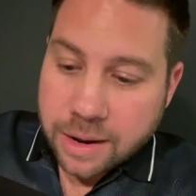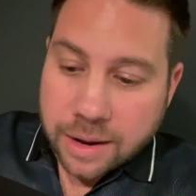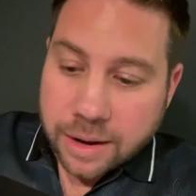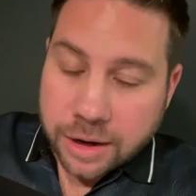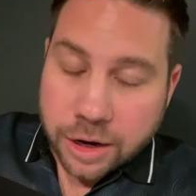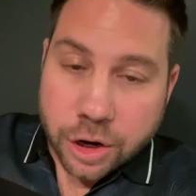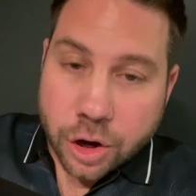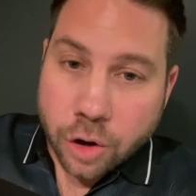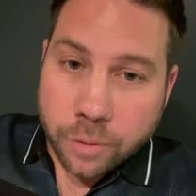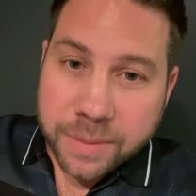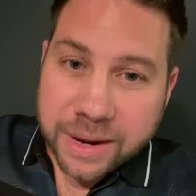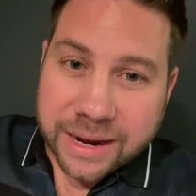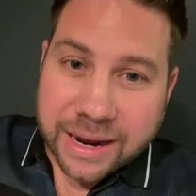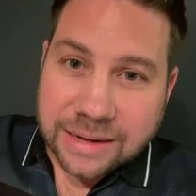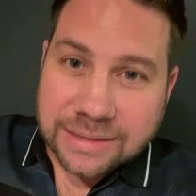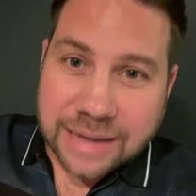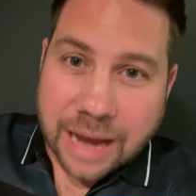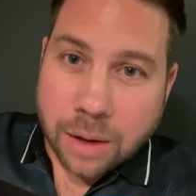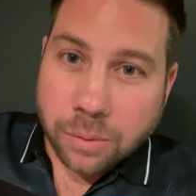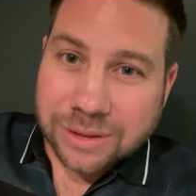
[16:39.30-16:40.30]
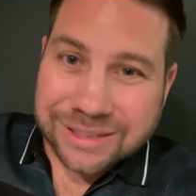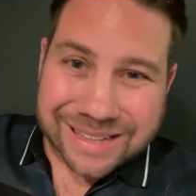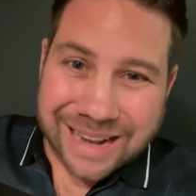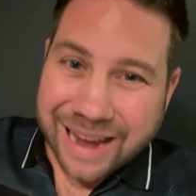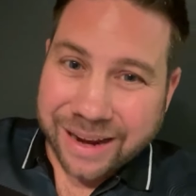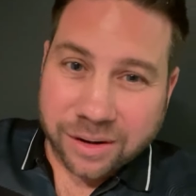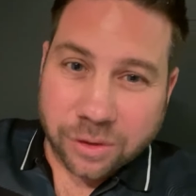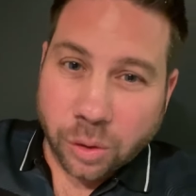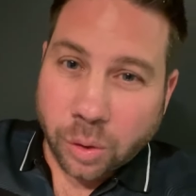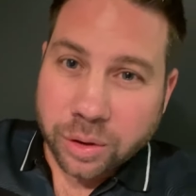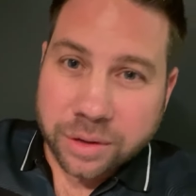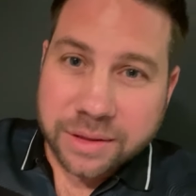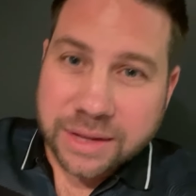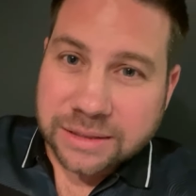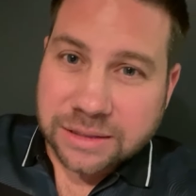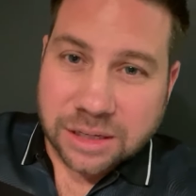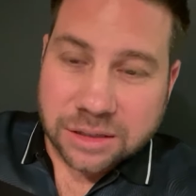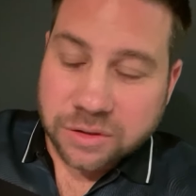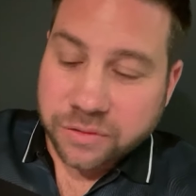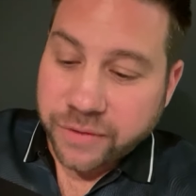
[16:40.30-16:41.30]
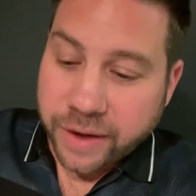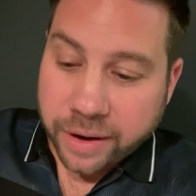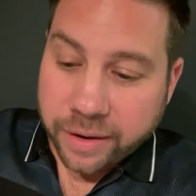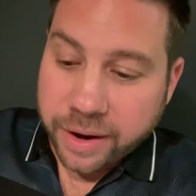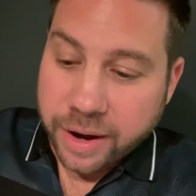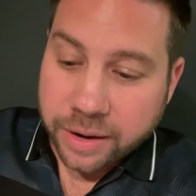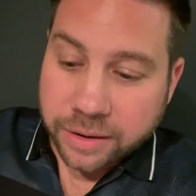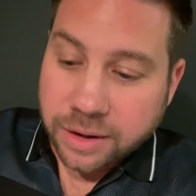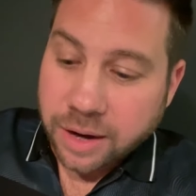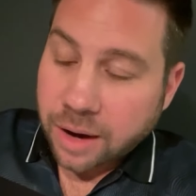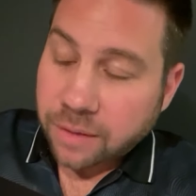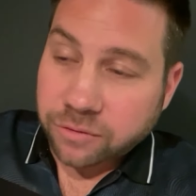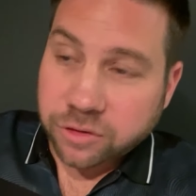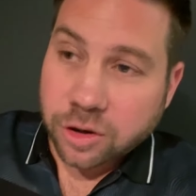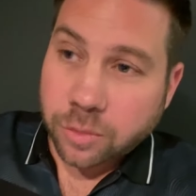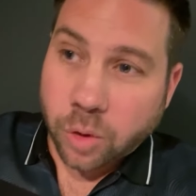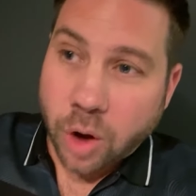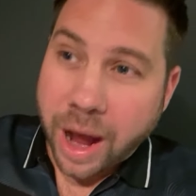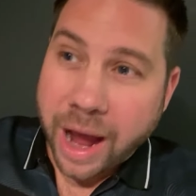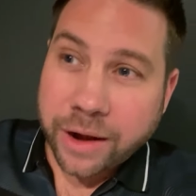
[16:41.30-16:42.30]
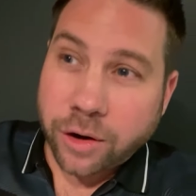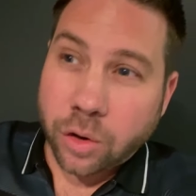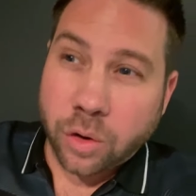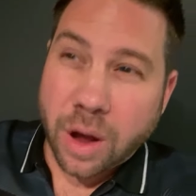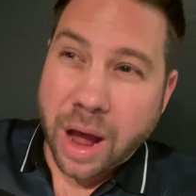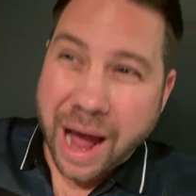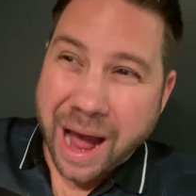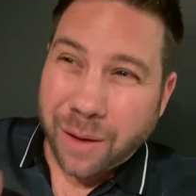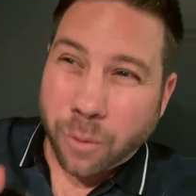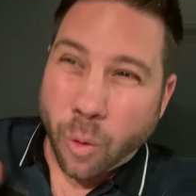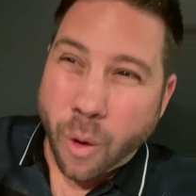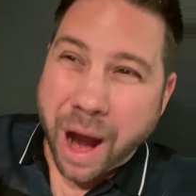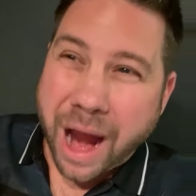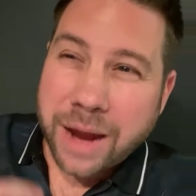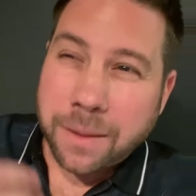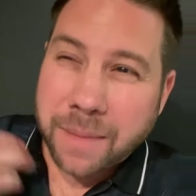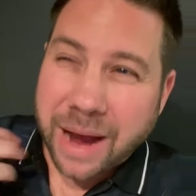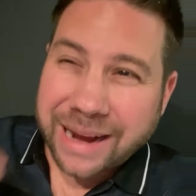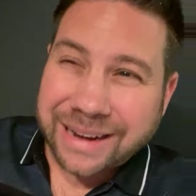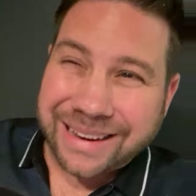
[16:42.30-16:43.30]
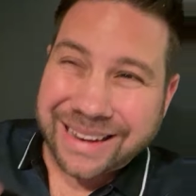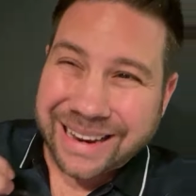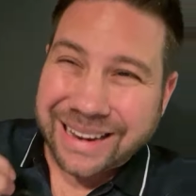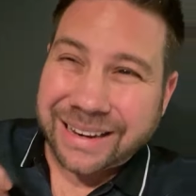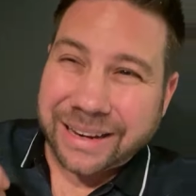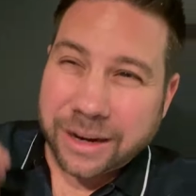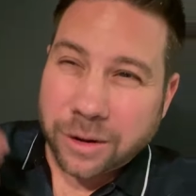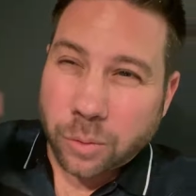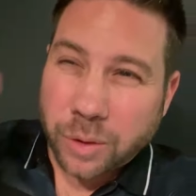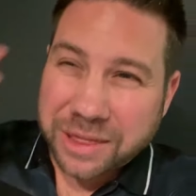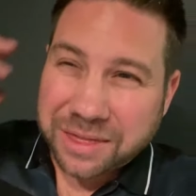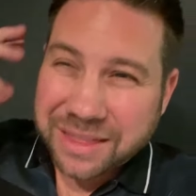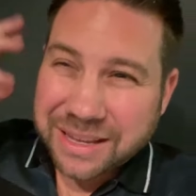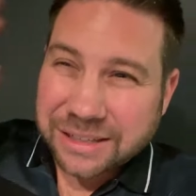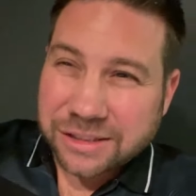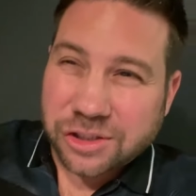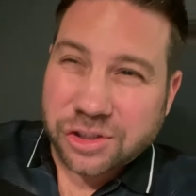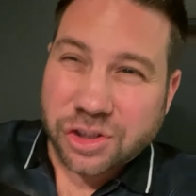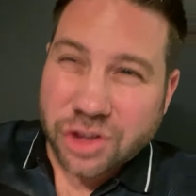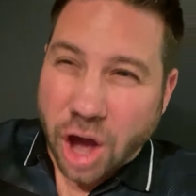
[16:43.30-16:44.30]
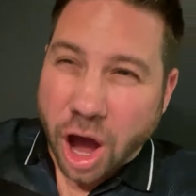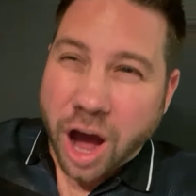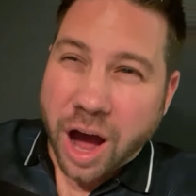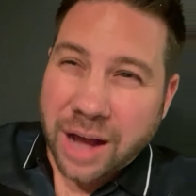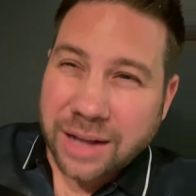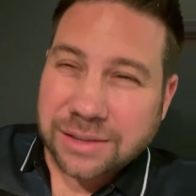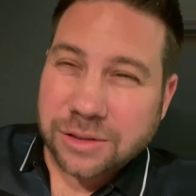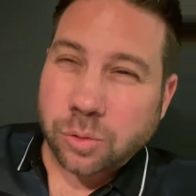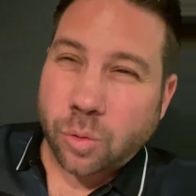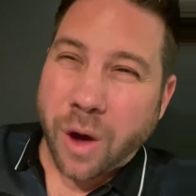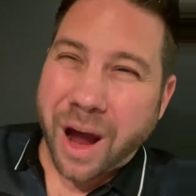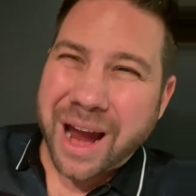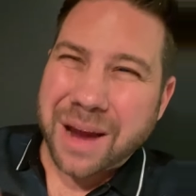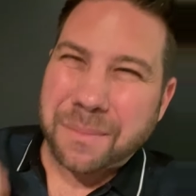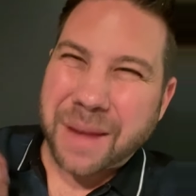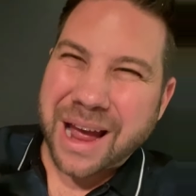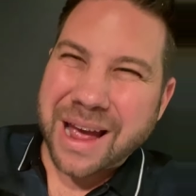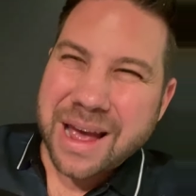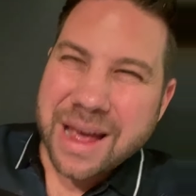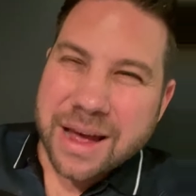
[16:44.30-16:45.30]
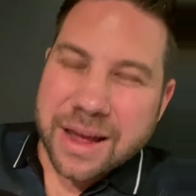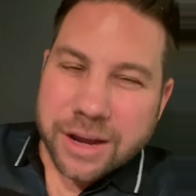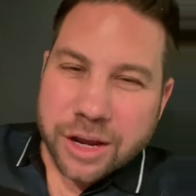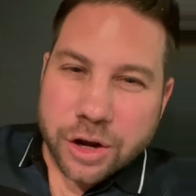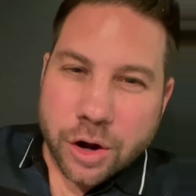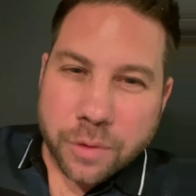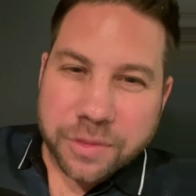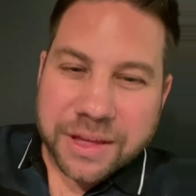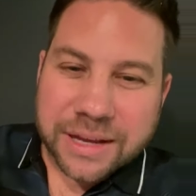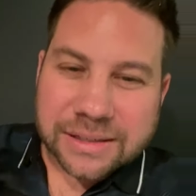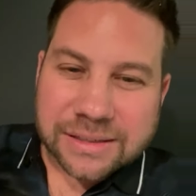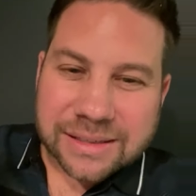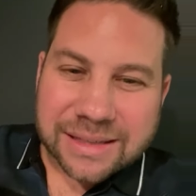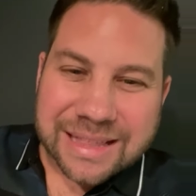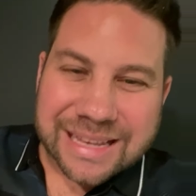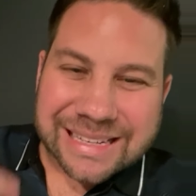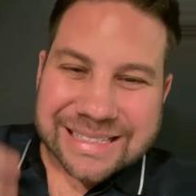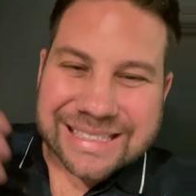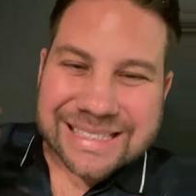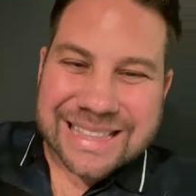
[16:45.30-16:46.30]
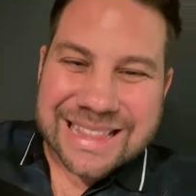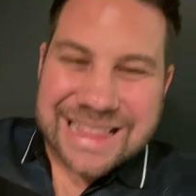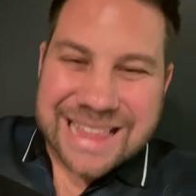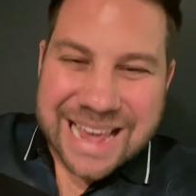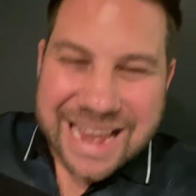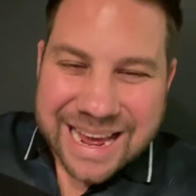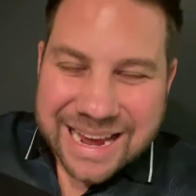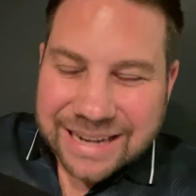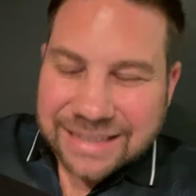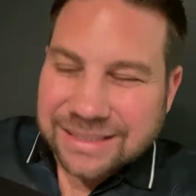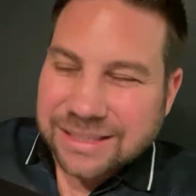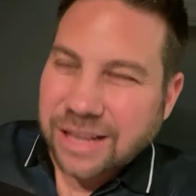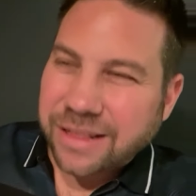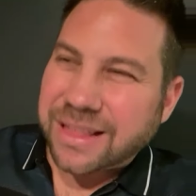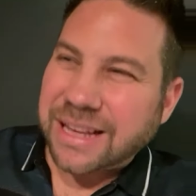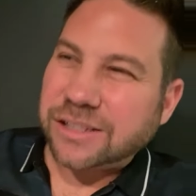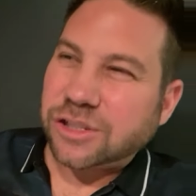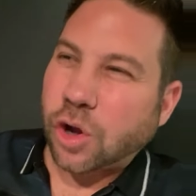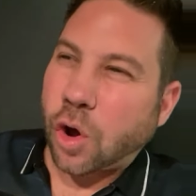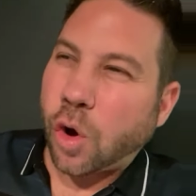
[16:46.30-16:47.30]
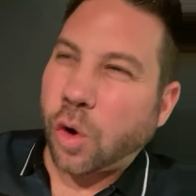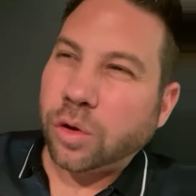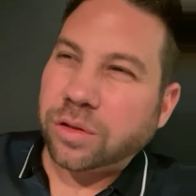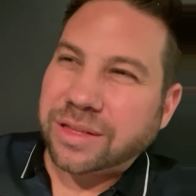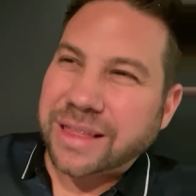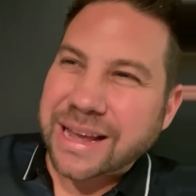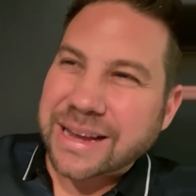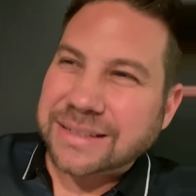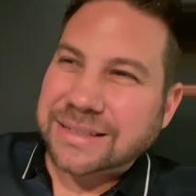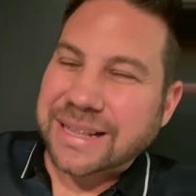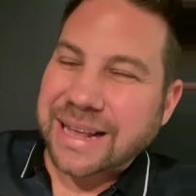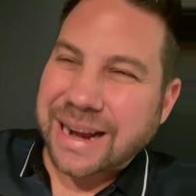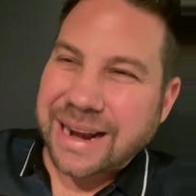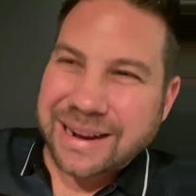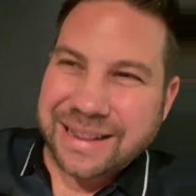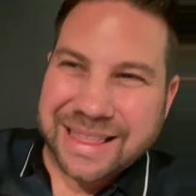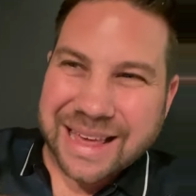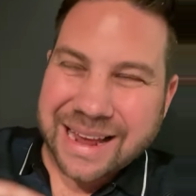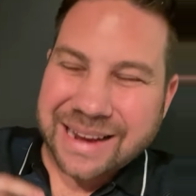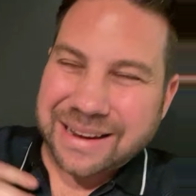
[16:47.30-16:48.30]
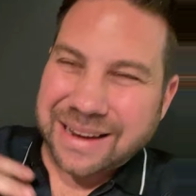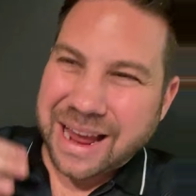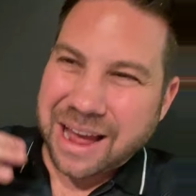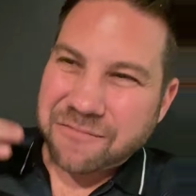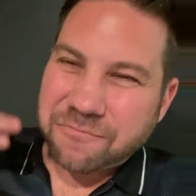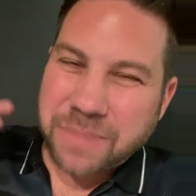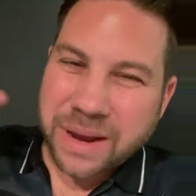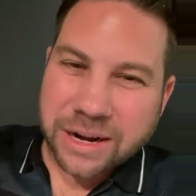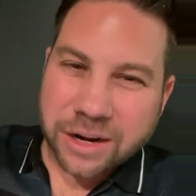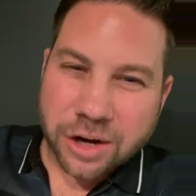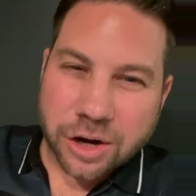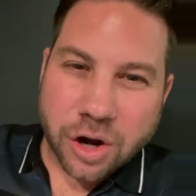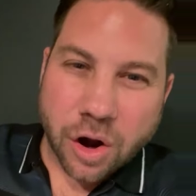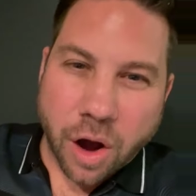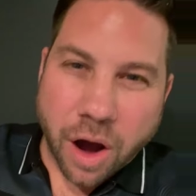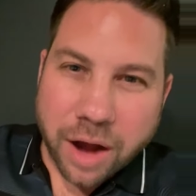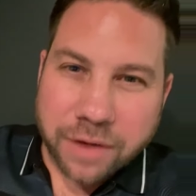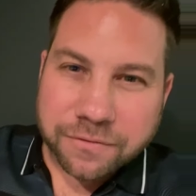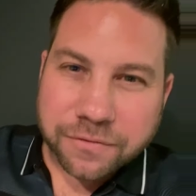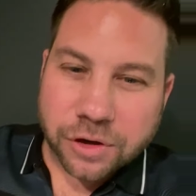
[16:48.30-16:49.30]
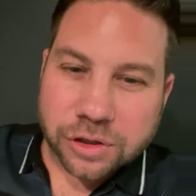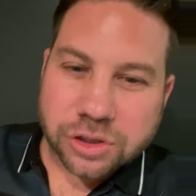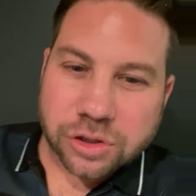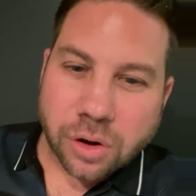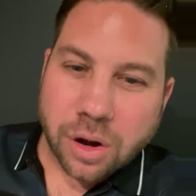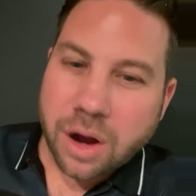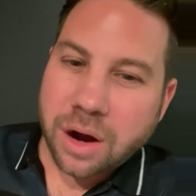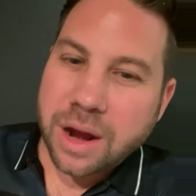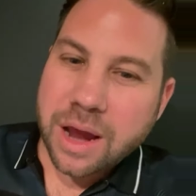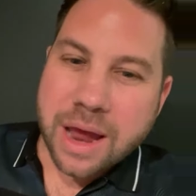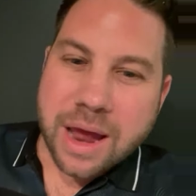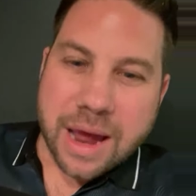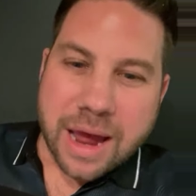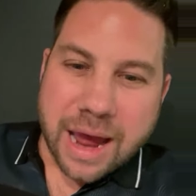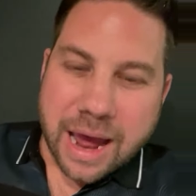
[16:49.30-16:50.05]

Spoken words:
you know, because I was like, Lord, this is very uncomfortable. Why am I dealing with these thoughts? Why am I, you know, these things, these old things that have been gone for so long.